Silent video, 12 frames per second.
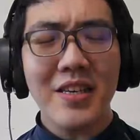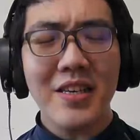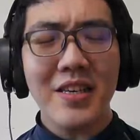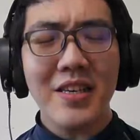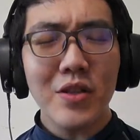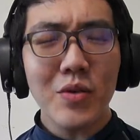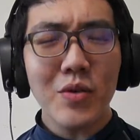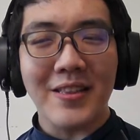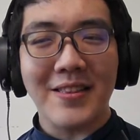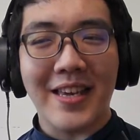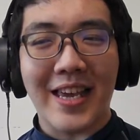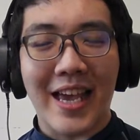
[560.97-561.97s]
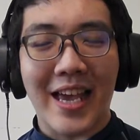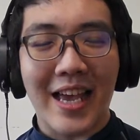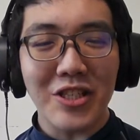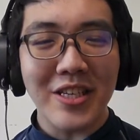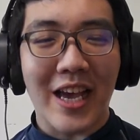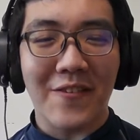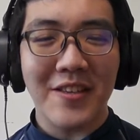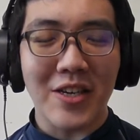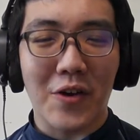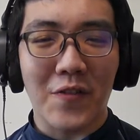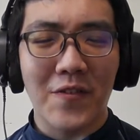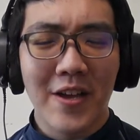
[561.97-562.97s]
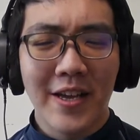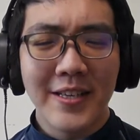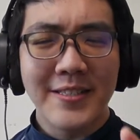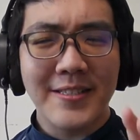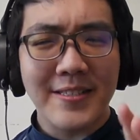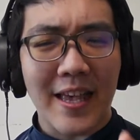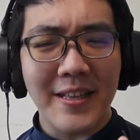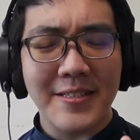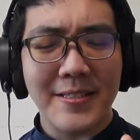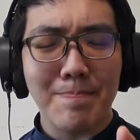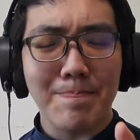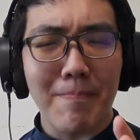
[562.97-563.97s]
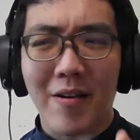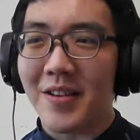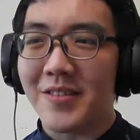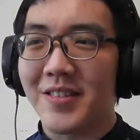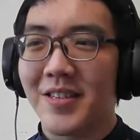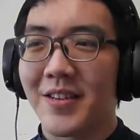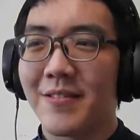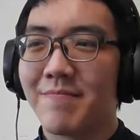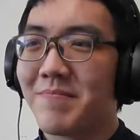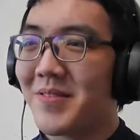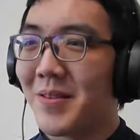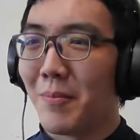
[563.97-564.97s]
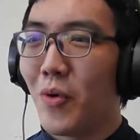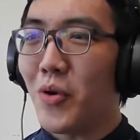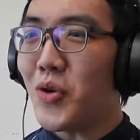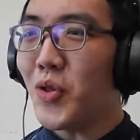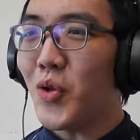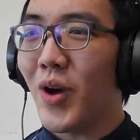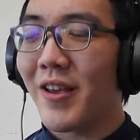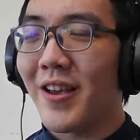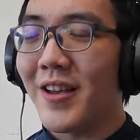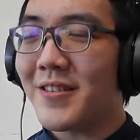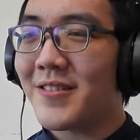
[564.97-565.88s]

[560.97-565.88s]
But I didn't know that they can actually have this kind of scent marketing. The more you know, I guess.